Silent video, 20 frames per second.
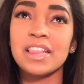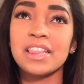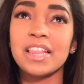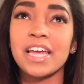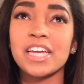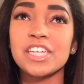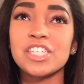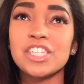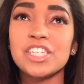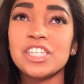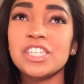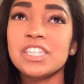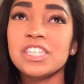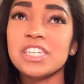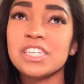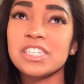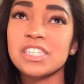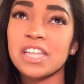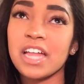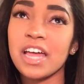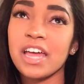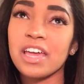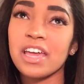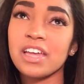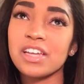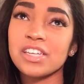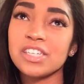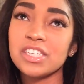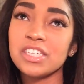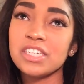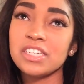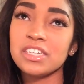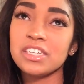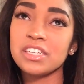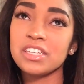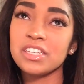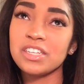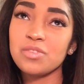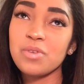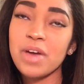Like, she just like,
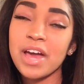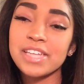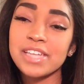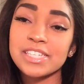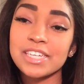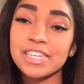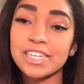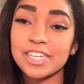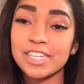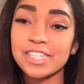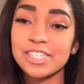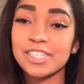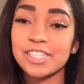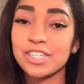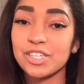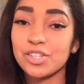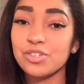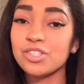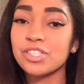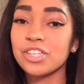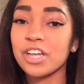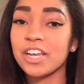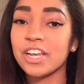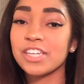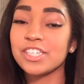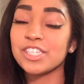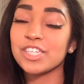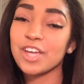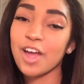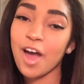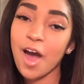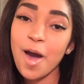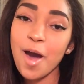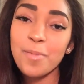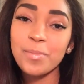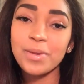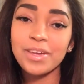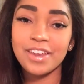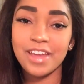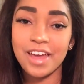you asking because you saw that she
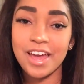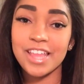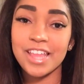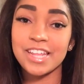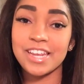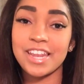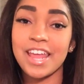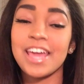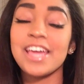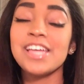called me the other day.